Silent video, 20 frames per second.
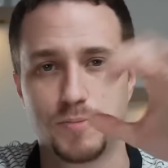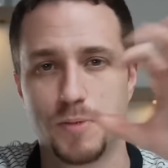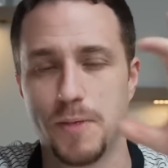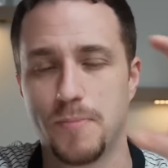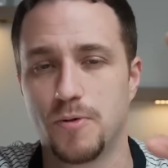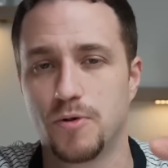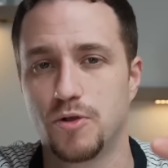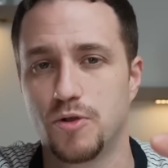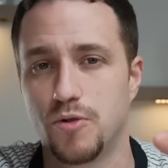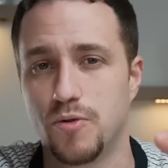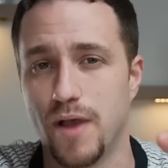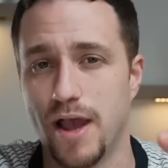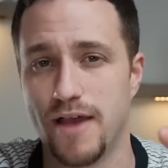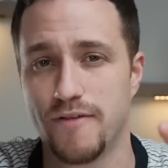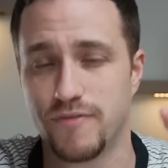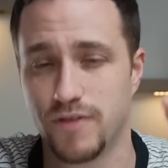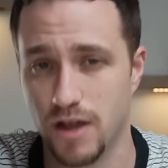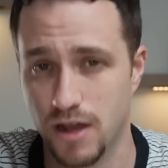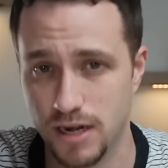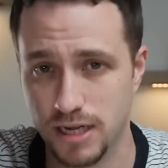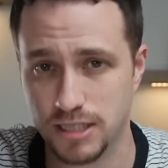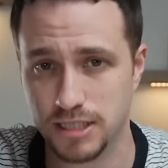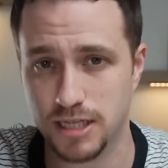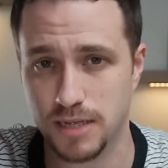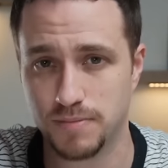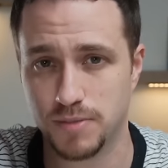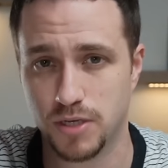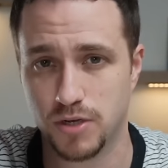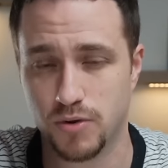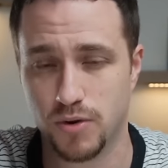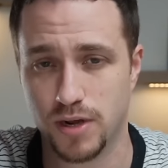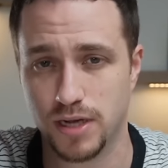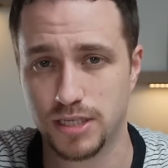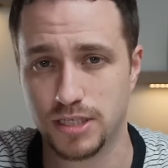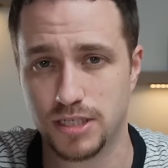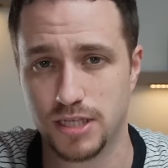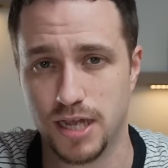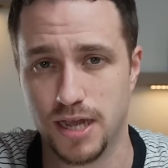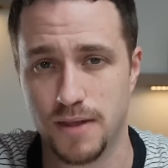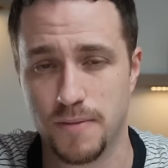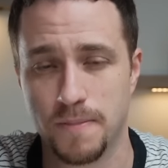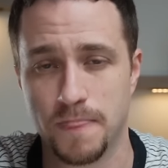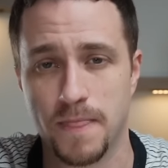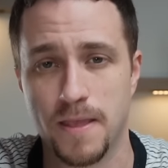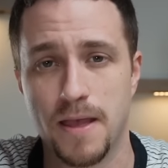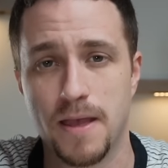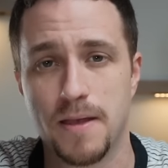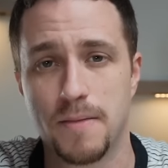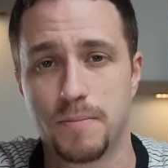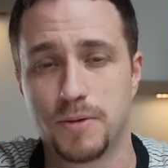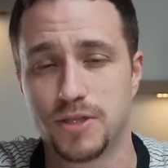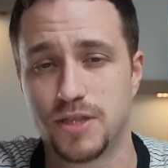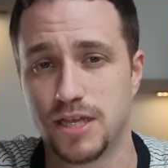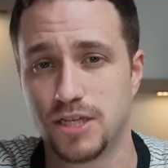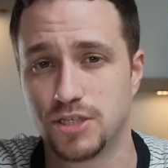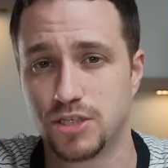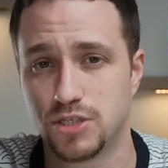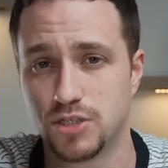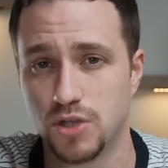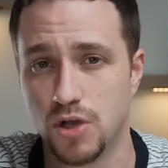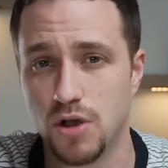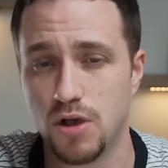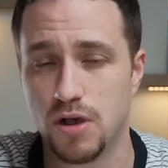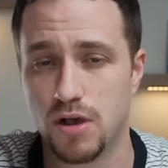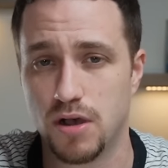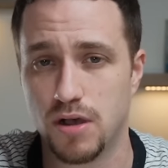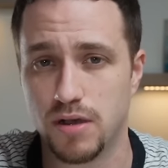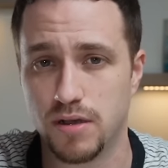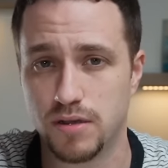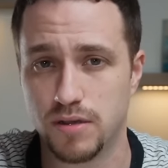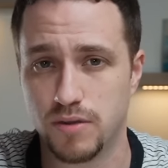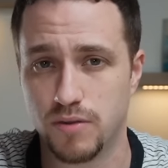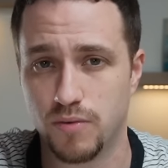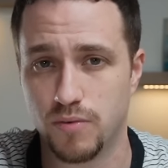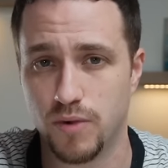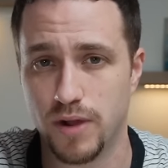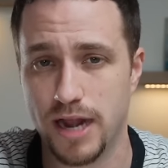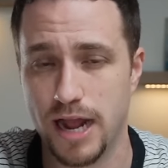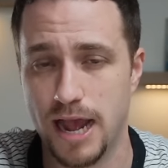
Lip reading: people who have not accepted Christ yet, but they saw what